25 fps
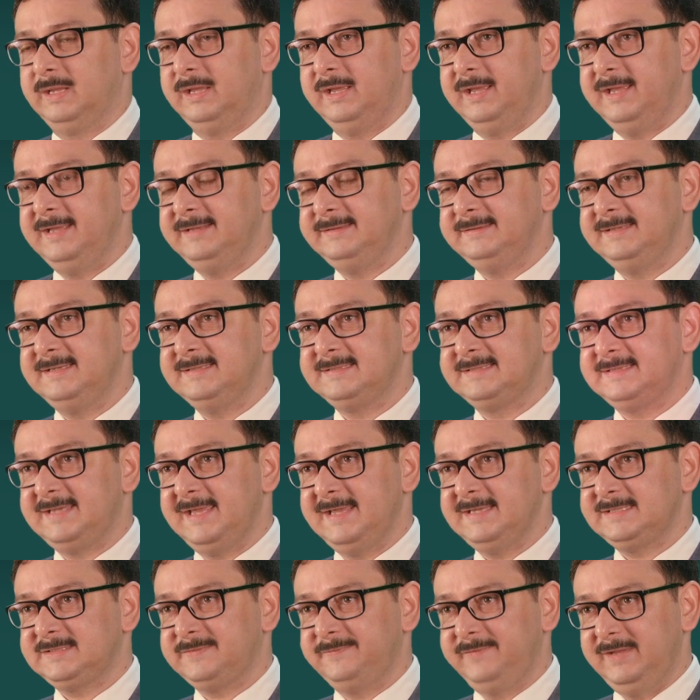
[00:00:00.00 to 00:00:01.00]
In this
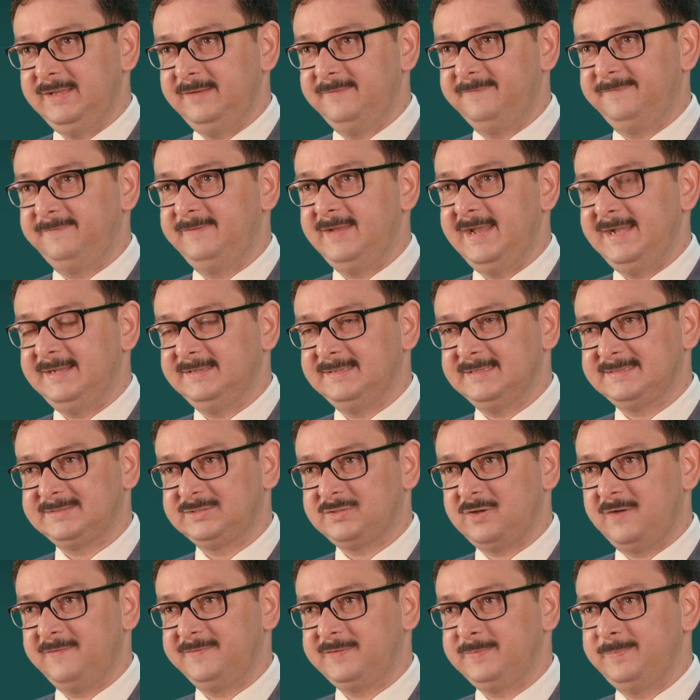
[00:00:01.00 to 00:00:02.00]
case, we inflate the
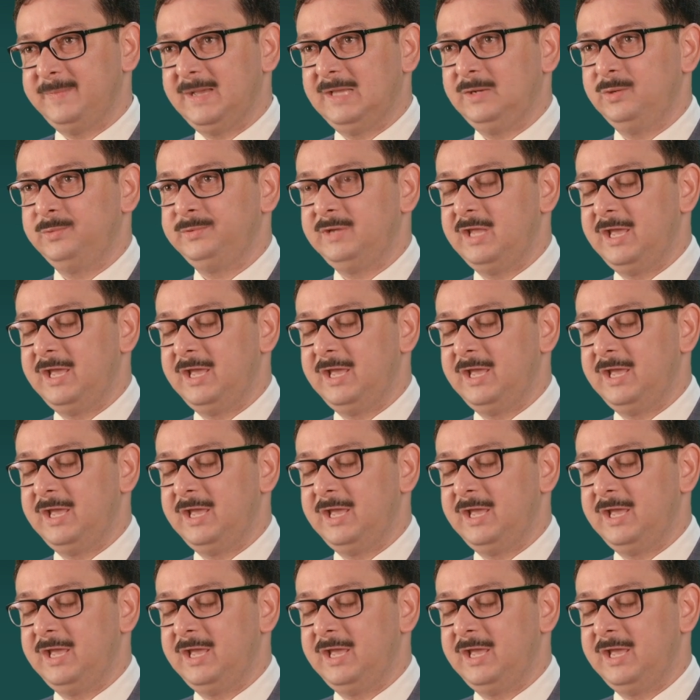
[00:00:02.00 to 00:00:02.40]
soft balloon